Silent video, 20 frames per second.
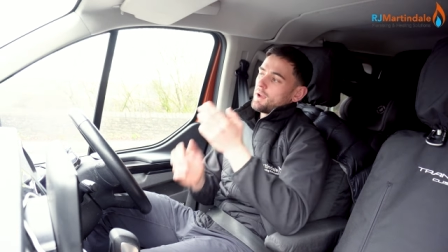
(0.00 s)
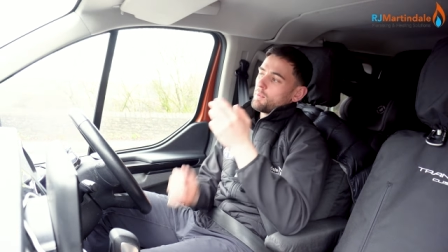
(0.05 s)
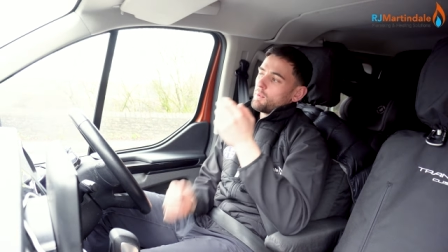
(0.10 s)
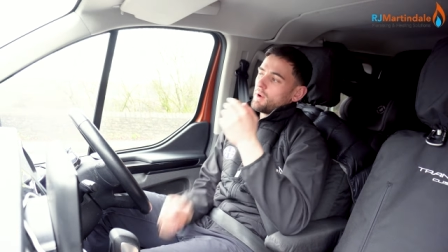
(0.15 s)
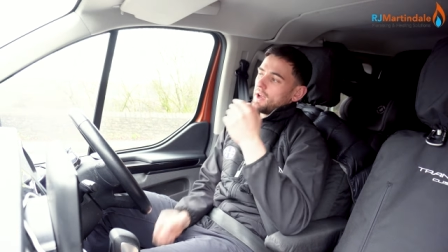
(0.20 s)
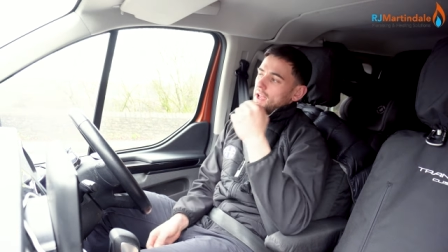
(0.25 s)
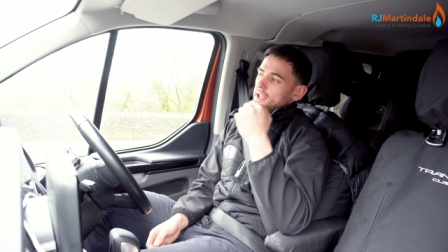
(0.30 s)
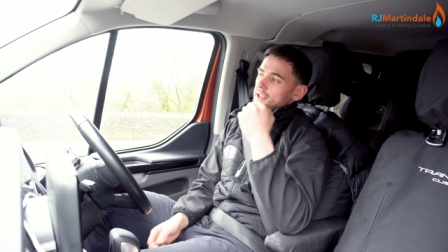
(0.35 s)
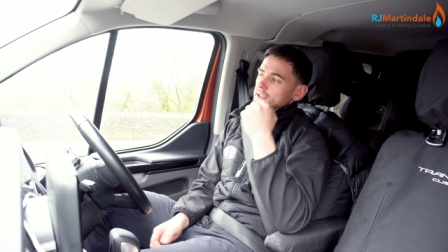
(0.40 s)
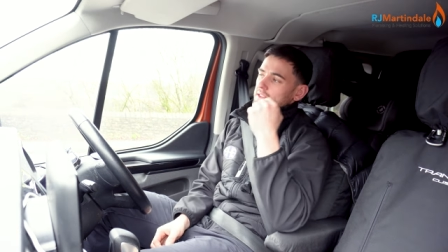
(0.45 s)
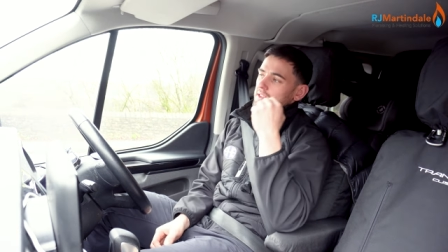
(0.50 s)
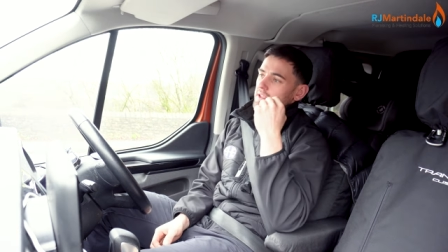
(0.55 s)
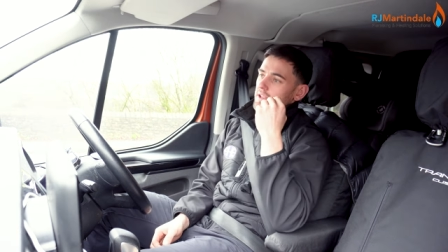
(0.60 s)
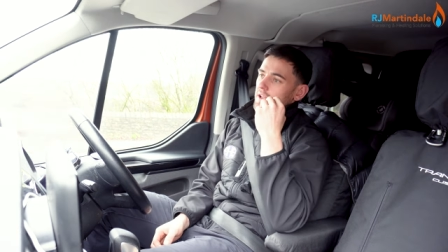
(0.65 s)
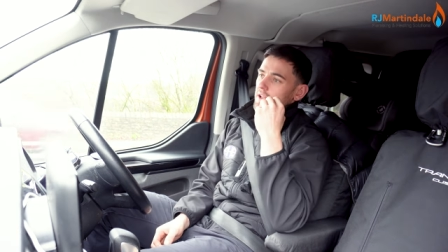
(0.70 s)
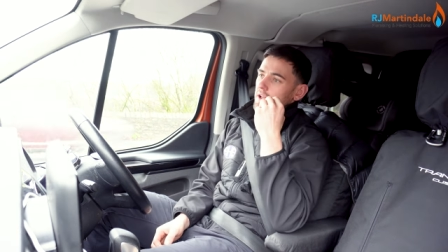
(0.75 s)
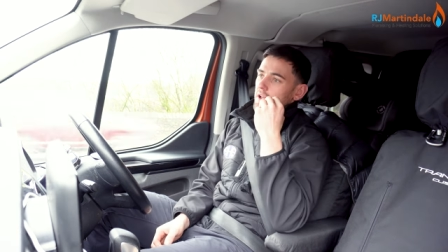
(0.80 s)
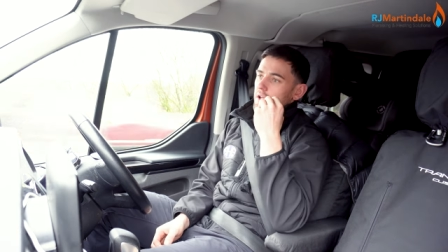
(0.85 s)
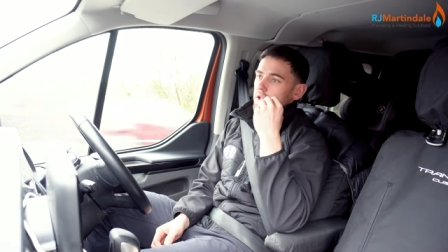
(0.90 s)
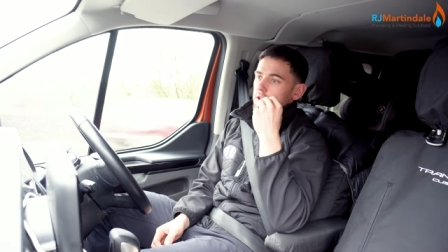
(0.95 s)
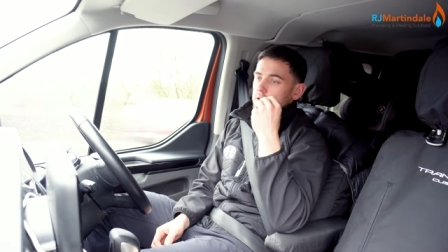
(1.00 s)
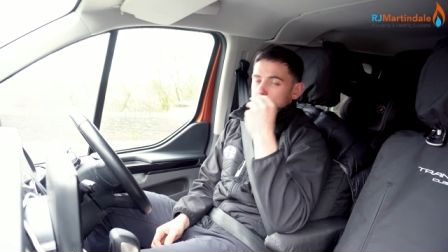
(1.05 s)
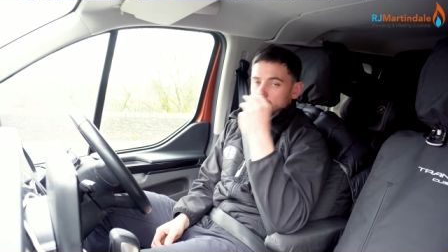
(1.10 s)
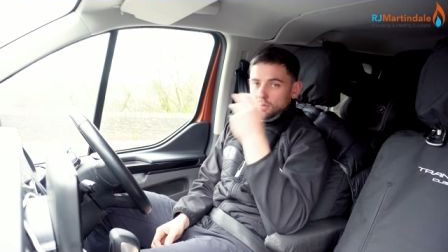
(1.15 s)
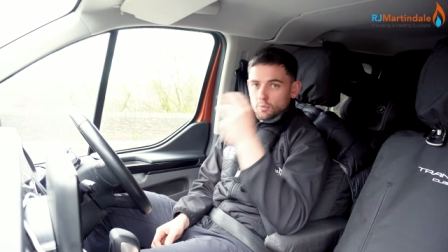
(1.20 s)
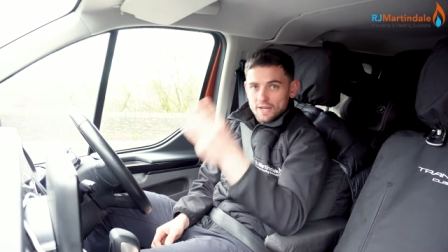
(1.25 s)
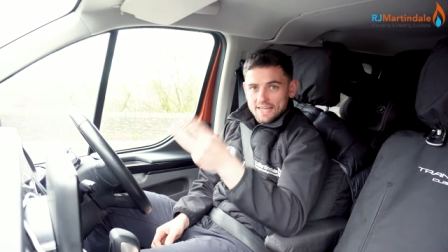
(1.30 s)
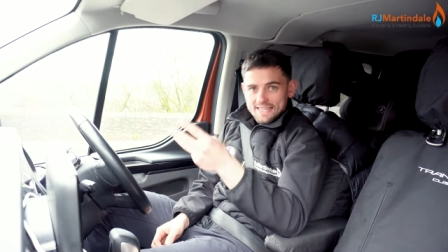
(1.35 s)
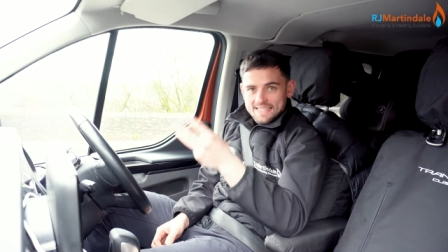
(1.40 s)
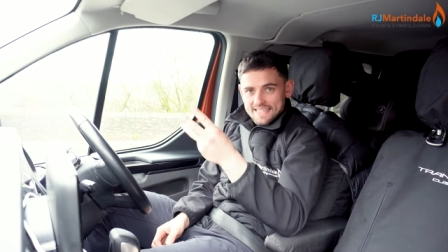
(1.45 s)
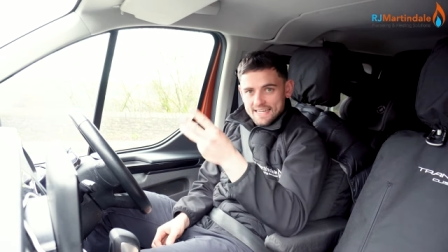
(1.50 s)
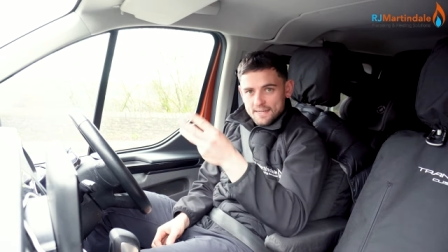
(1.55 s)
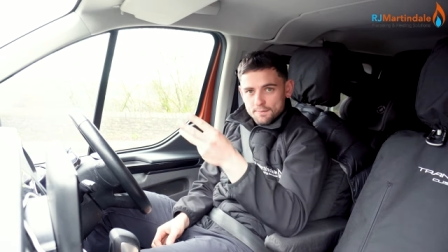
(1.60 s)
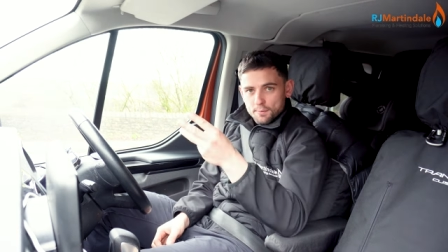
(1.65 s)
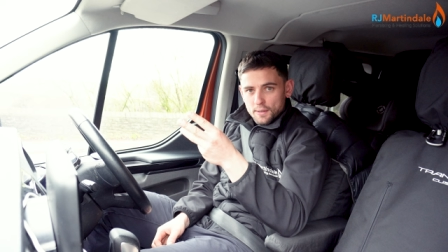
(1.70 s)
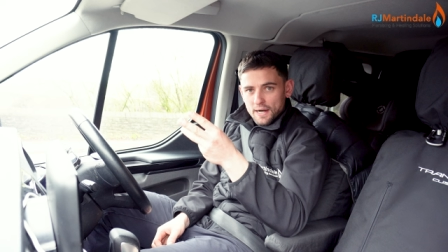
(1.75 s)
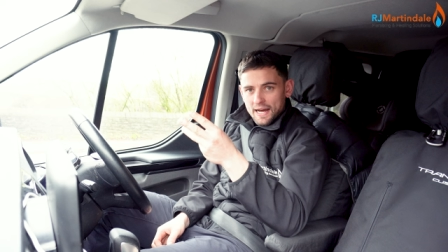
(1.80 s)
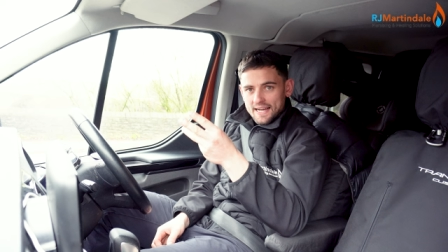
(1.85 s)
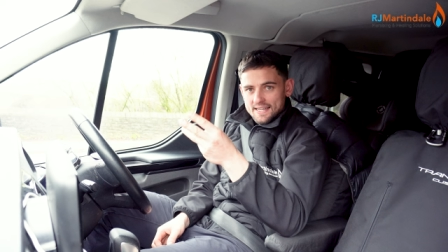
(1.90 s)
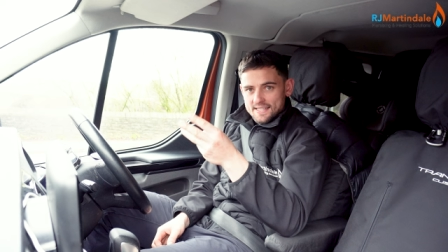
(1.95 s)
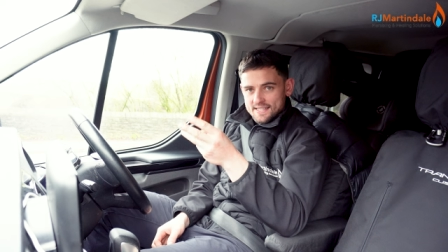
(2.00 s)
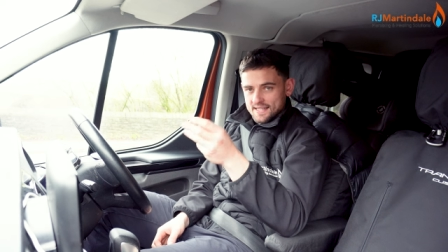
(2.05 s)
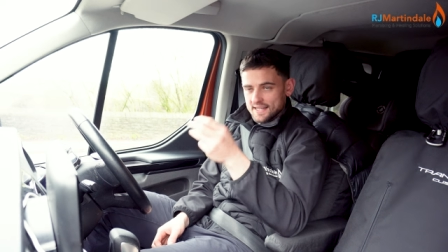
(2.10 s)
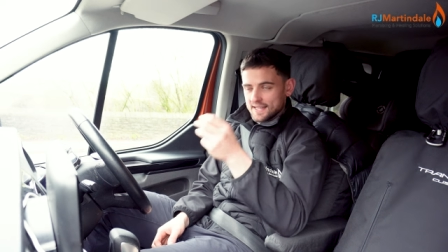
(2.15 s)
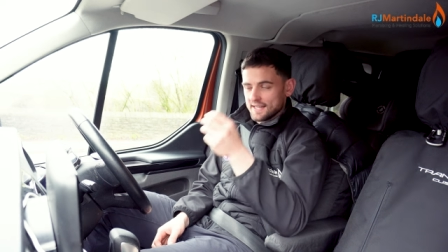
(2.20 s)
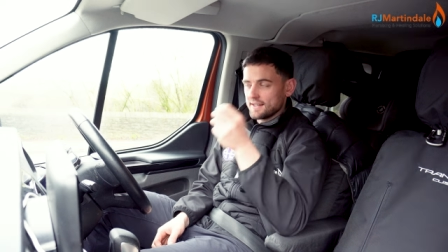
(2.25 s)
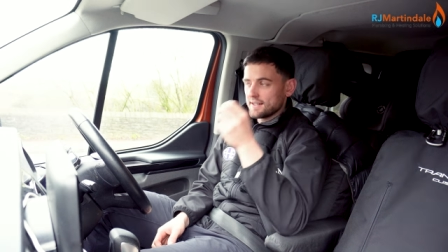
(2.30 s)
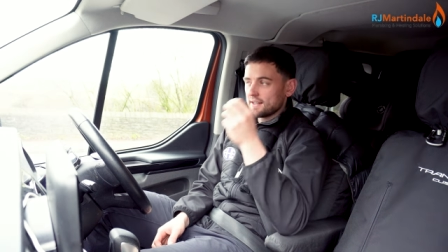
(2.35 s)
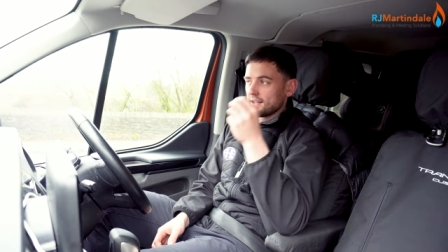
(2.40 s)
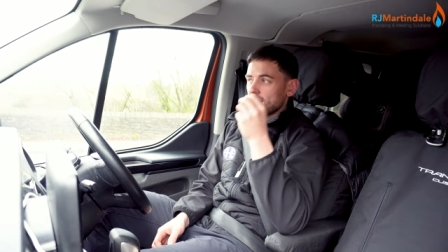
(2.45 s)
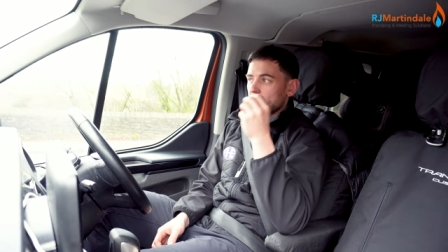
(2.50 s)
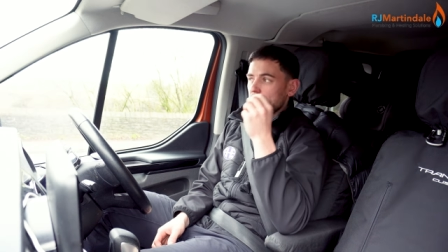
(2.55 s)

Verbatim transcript: with three tiered pricing,